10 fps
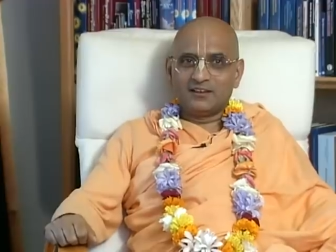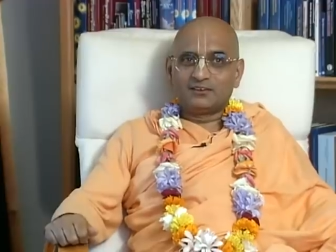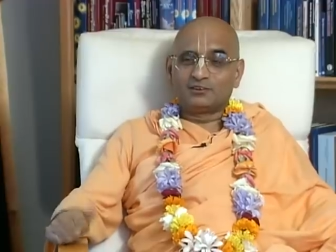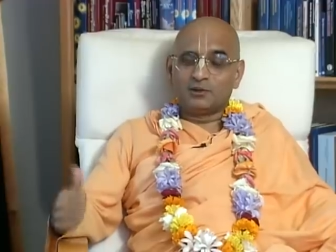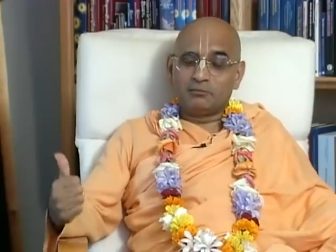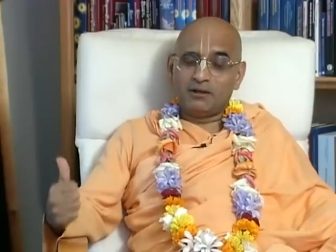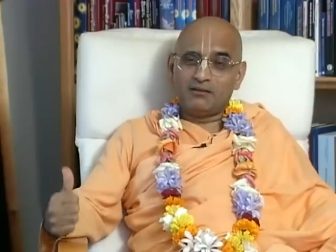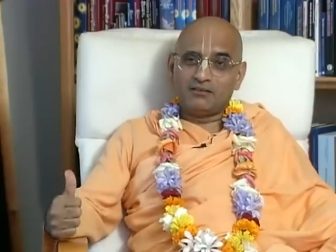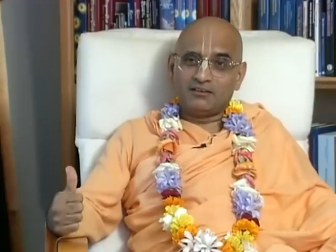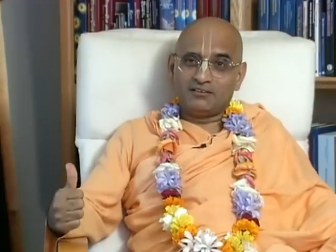So the
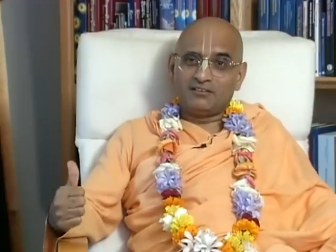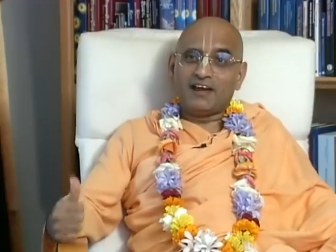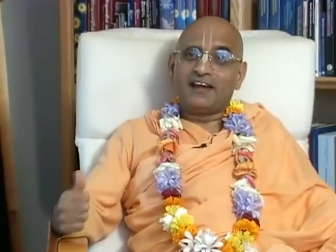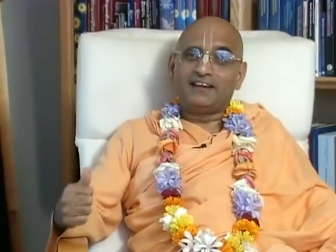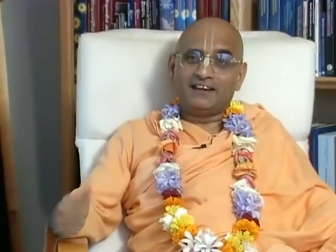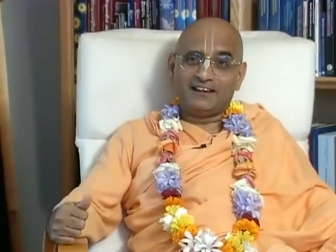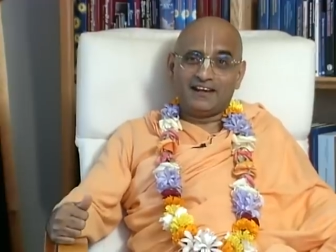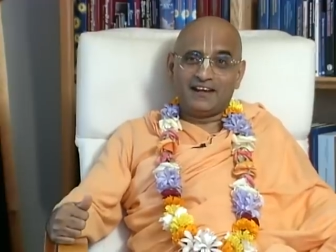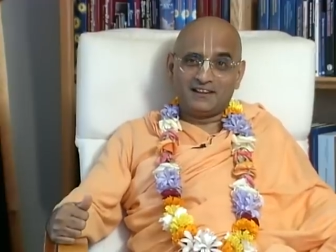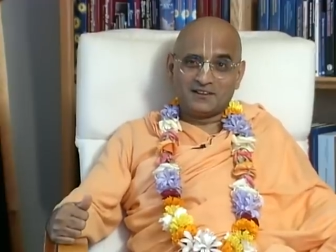bell rang
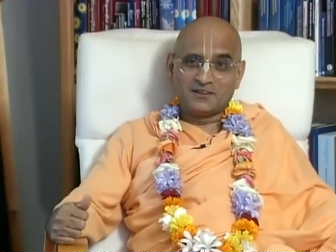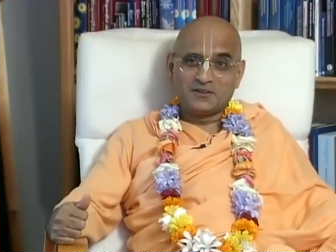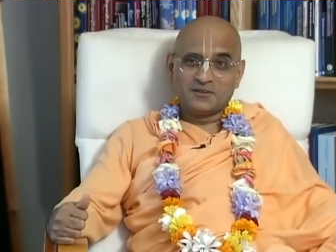again.